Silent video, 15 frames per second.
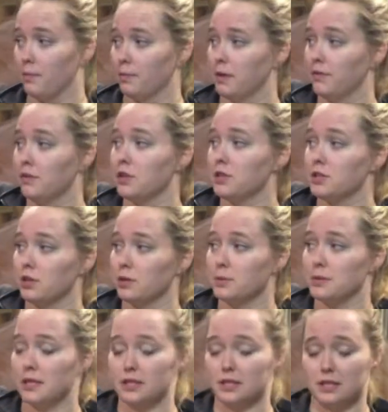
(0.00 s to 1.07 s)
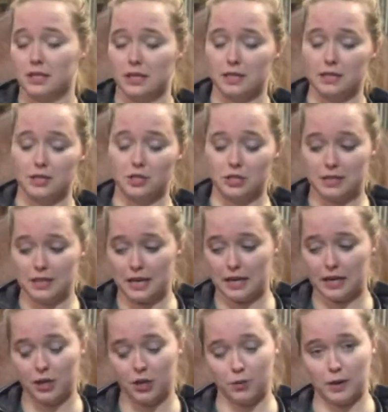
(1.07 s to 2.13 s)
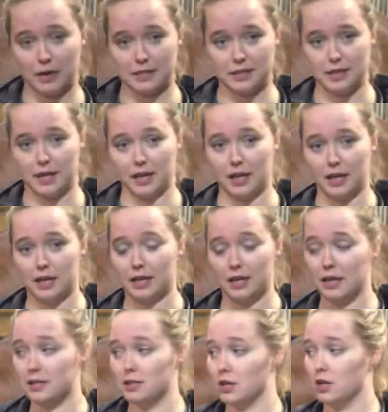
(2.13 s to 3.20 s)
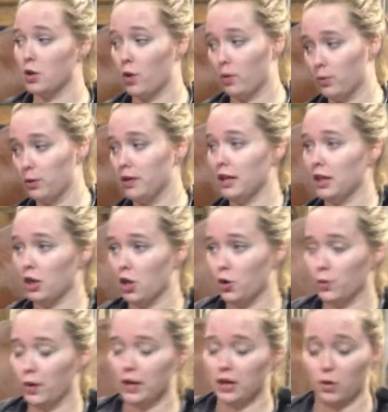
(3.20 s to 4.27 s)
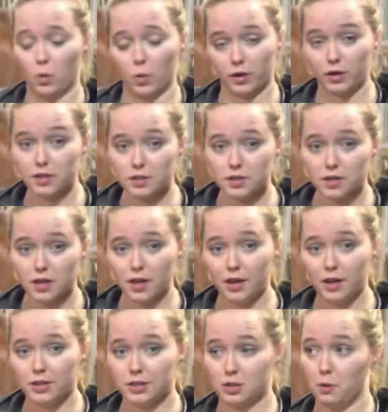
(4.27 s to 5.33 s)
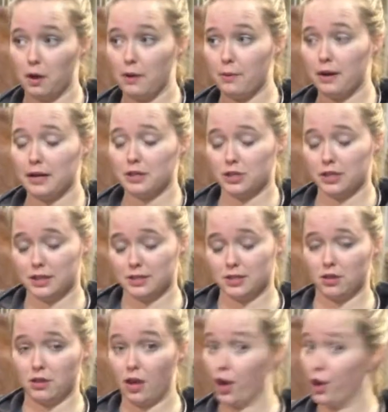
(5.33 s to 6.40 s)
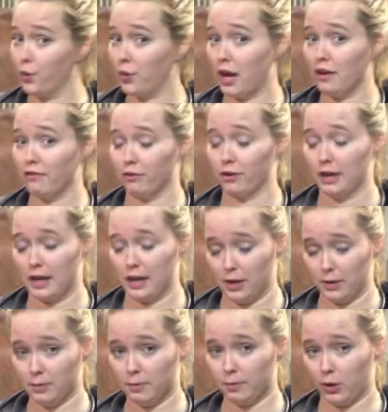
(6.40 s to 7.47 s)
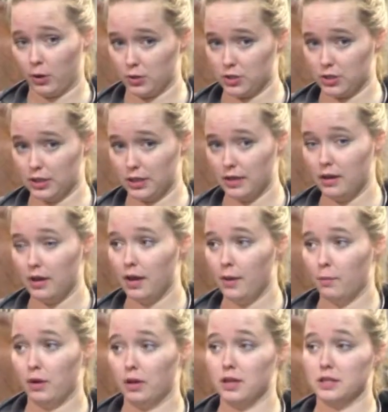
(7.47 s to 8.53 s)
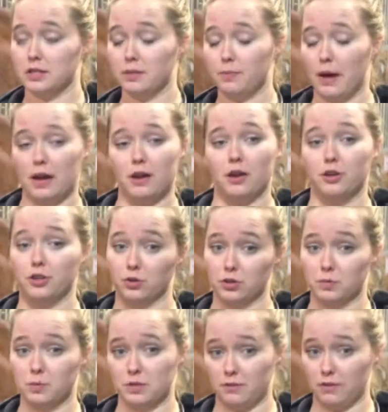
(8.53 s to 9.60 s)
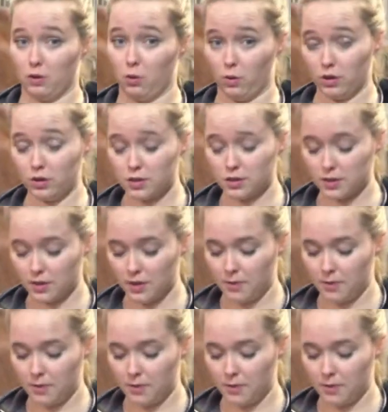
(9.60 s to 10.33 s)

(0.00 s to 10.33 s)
Given the circumstances, he is just standing here resting. He is a normally low-rated horse, so I would actually consider that okay for him personally, but it does depend on your specific horse.